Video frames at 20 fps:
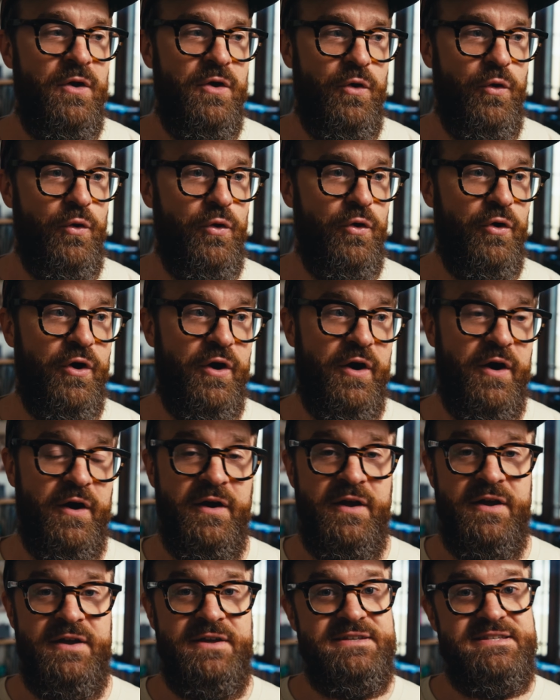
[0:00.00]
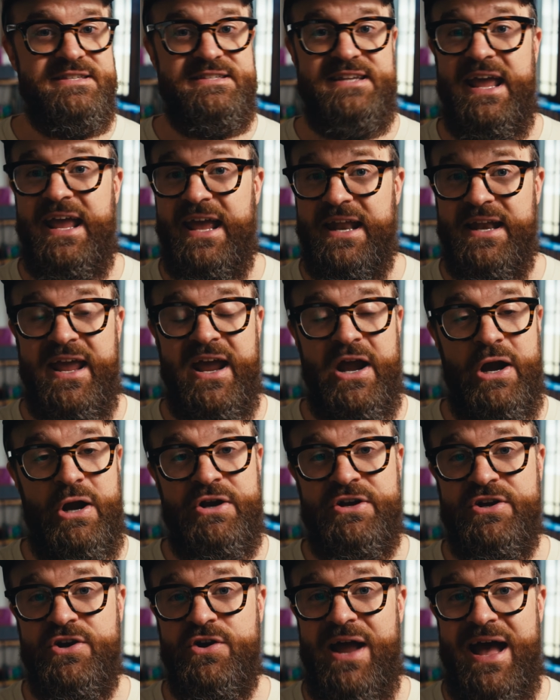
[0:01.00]
or staying in
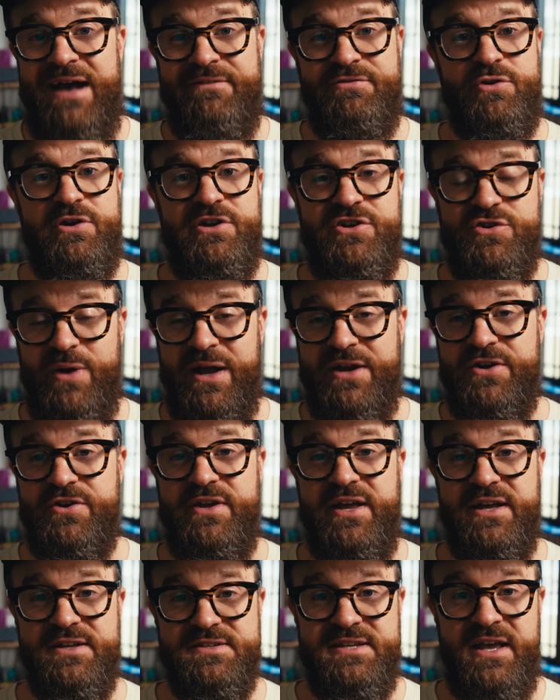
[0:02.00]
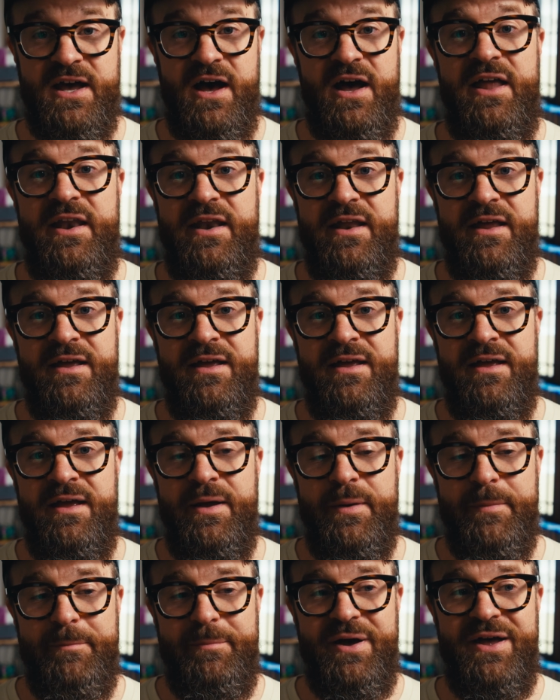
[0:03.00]
character after a director yells cut,
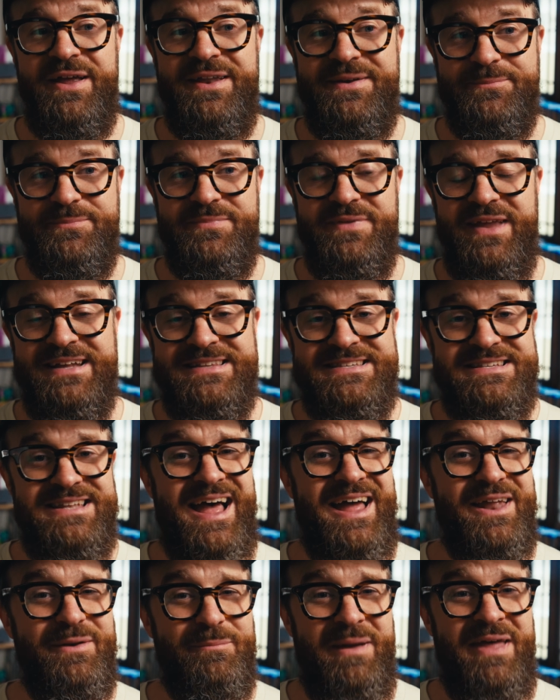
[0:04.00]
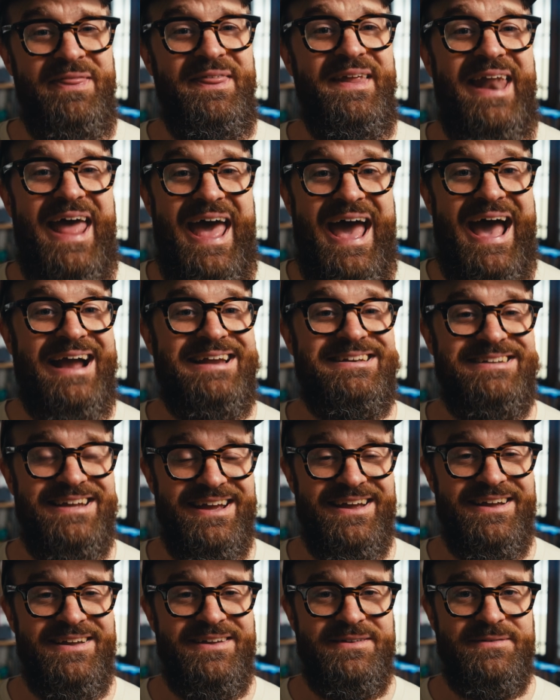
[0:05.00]
but it's not method
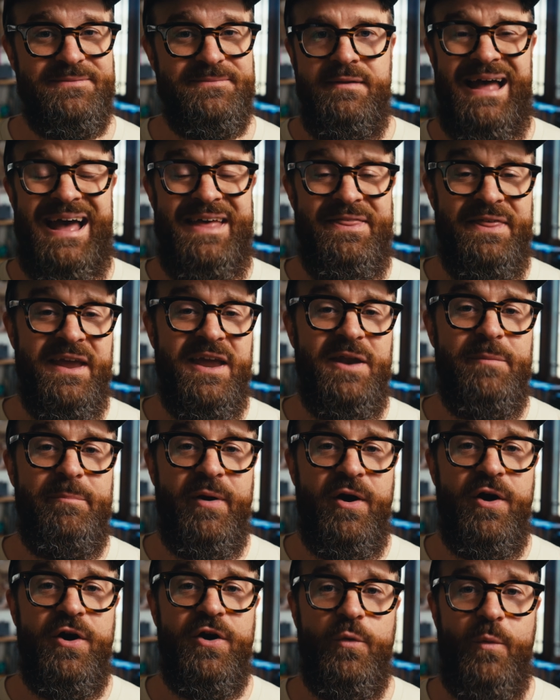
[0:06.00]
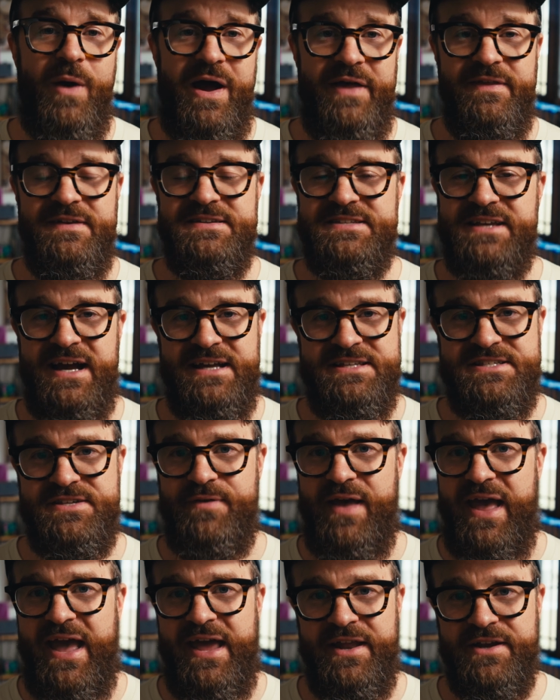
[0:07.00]
acting. I think in part why these kinds
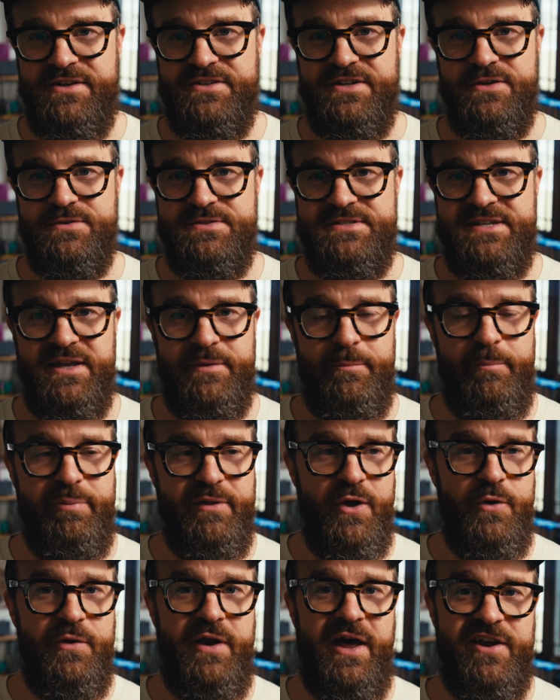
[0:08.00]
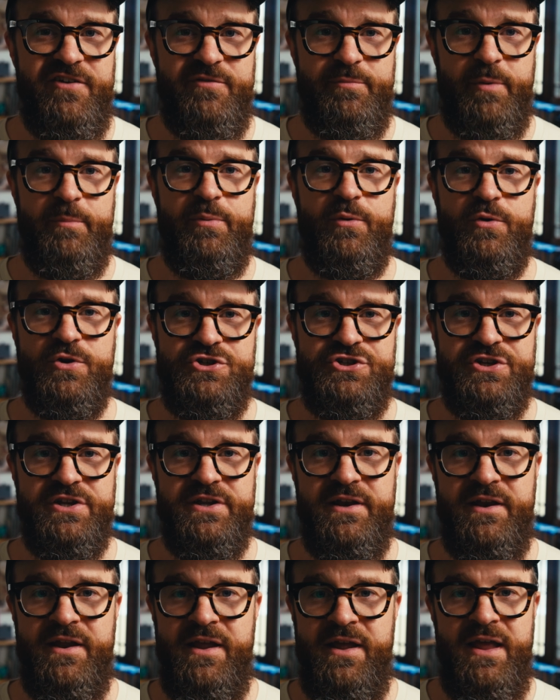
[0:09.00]
of anecdotes get blown out of
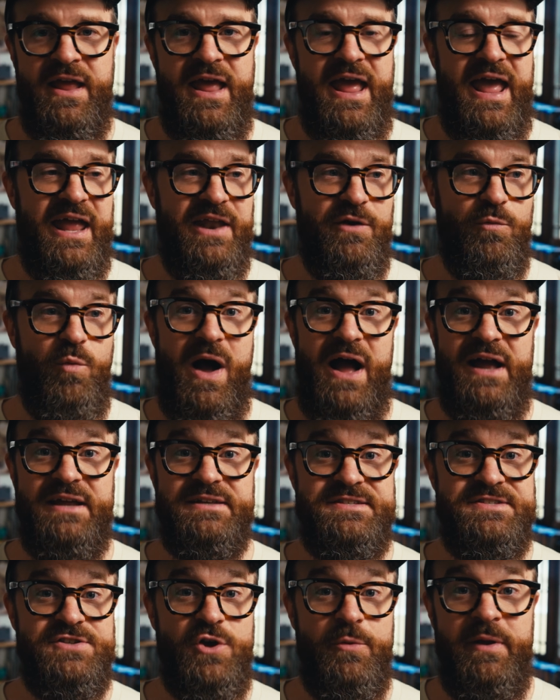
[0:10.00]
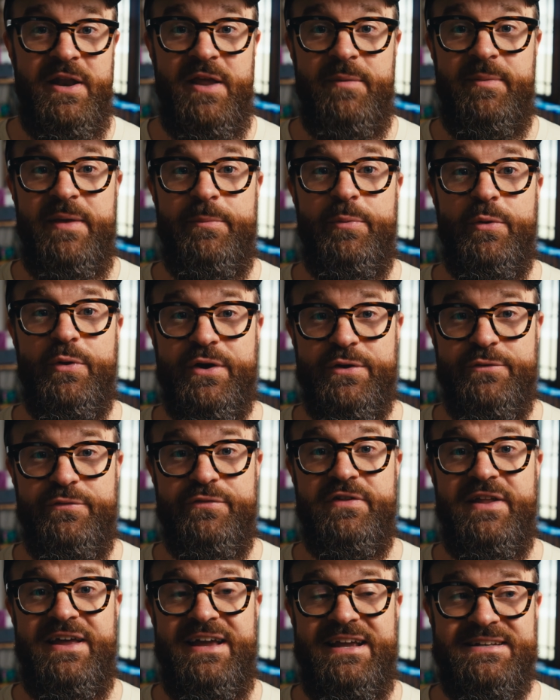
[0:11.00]
proportion and why so many people
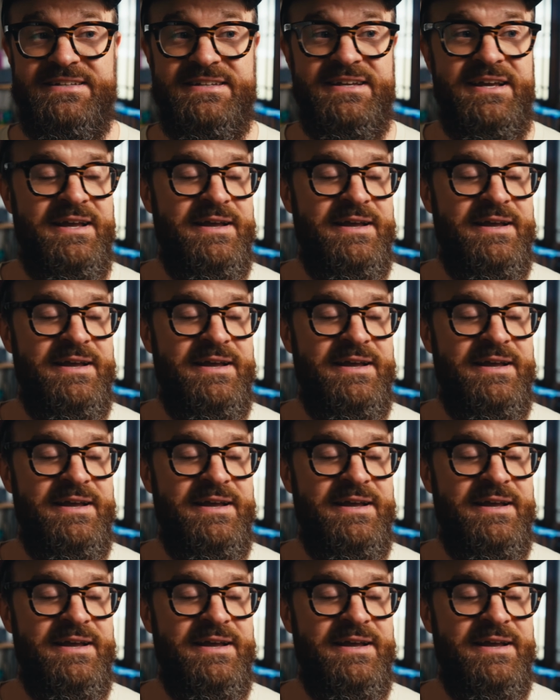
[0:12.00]
conflate